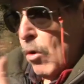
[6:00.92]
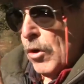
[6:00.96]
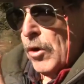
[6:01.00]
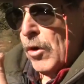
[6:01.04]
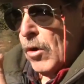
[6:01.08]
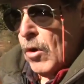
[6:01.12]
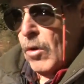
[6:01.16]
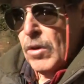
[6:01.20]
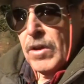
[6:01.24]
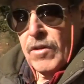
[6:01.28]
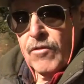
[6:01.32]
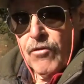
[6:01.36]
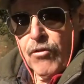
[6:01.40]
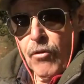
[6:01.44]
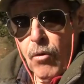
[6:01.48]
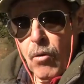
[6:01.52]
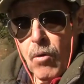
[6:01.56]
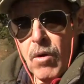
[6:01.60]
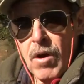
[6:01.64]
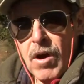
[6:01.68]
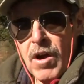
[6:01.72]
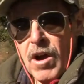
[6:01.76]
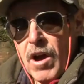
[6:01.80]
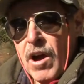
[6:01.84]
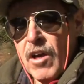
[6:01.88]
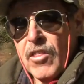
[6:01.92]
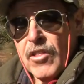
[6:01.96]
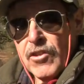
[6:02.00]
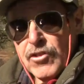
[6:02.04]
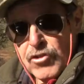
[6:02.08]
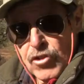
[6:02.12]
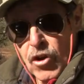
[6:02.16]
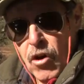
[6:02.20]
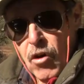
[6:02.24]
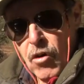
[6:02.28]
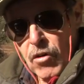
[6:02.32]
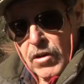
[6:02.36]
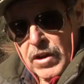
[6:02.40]
what you're looking for are the
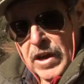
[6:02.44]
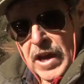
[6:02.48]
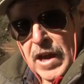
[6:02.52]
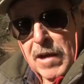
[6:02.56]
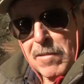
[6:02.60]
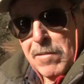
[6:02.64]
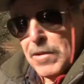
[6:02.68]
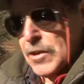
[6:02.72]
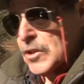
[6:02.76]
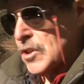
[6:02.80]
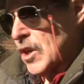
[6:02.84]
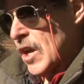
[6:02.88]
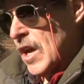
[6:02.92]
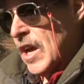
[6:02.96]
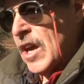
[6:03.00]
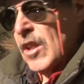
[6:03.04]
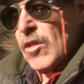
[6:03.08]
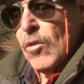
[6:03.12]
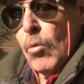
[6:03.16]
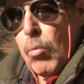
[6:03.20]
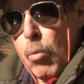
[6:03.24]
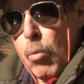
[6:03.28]
dark areas in the